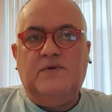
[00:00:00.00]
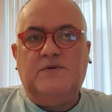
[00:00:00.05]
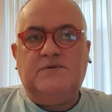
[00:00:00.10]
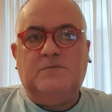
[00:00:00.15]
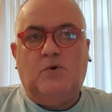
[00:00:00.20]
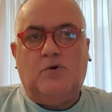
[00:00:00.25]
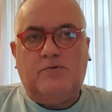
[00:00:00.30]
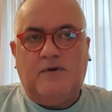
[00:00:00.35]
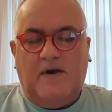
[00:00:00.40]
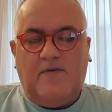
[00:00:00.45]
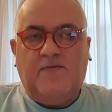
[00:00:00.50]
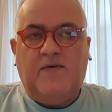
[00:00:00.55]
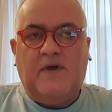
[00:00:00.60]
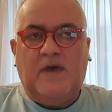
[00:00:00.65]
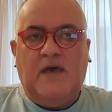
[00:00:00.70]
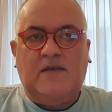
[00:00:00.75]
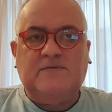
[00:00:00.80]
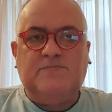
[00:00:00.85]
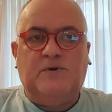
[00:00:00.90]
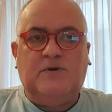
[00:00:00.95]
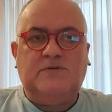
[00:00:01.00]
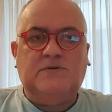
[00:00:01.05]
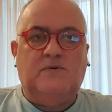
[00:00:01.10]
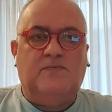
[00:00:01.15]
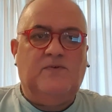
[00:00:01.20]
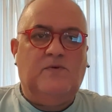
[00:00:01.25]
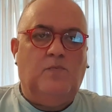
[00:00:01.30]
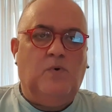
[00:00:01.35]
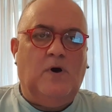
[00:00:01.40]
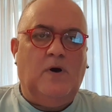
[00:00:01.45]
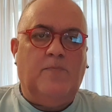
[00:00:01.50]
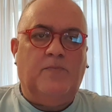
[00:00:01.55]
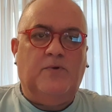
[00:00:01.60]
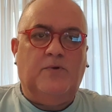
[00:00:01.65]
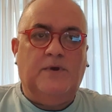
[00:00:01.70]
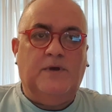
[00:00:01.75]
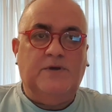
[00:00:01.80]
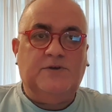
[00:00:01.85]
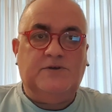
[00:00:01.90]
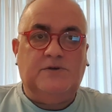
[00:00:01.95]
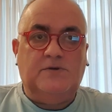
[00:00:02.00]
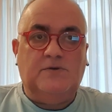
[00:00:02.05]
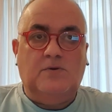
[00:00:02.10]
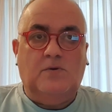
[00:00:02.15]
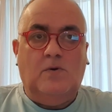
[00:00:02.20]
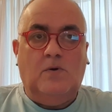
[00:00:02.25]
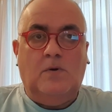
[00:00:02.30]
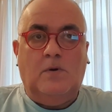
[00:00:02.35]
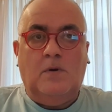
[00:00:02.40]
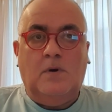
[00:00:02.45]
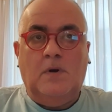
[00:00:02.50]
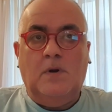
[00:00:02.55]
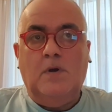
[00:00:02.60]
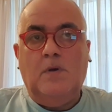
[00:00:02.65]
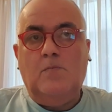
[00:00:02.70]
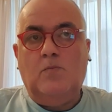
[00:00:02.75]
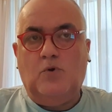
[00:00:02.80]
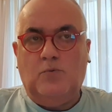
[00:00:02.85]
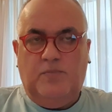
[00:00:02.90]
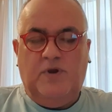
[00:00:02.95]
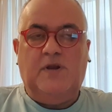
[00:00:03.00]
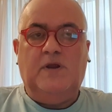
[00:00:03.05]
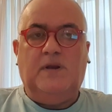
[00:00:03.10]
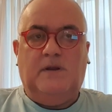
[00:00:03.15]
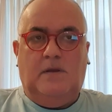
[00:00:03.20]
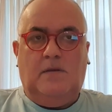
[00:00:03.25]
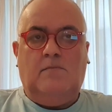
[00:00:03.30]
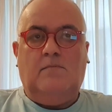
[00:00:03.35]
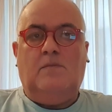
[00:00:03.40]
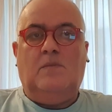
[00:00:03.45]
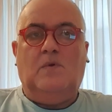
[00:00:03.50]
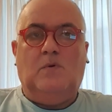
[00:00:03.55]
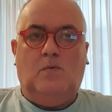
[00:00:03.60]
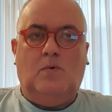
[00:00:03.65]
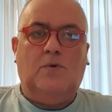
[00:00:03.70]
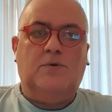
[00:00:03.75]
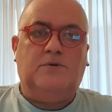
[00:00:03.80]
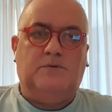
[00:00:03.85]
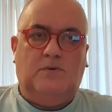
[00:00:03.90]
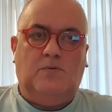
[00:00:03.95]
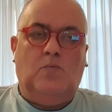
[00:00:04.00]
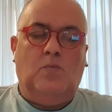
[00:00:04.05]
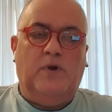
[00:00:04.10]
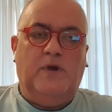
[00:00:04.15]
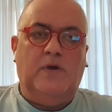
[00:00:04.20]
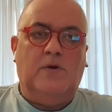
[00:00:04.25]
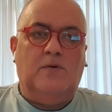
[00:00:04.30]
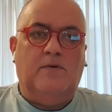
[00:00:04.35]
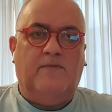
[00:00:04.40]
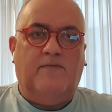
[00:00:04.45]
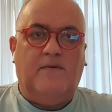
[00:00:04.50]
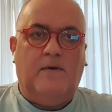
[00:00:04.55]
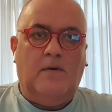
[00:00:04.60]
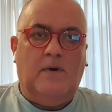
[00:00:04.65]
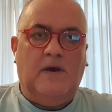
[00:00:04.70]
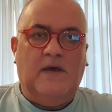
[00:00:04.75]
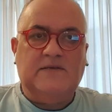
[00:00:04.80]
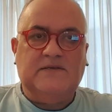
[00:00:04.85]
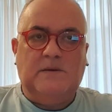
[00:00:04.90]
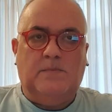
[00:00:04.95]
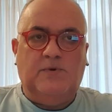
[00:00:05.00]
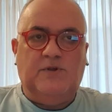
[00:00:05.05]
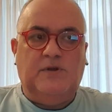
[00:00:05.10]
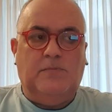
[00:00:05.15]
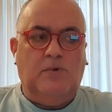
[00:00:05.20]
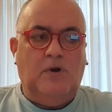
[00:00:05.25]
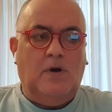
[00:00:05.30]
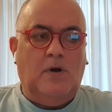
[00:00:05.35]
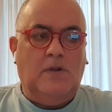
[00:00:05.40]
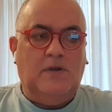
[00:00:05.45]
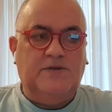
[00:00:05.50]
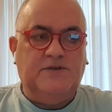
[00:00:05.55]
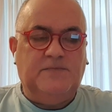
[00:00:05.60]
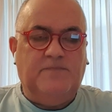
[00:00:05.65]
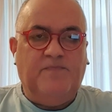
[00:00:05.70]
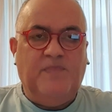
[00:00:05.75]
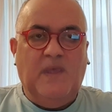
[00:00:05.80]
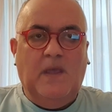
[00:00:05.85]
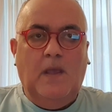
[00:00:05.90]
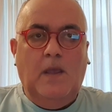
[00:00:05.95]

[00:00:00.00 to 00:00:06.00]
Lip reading: the demographic aspects of the population or morbidity, what we refer as epidemiology.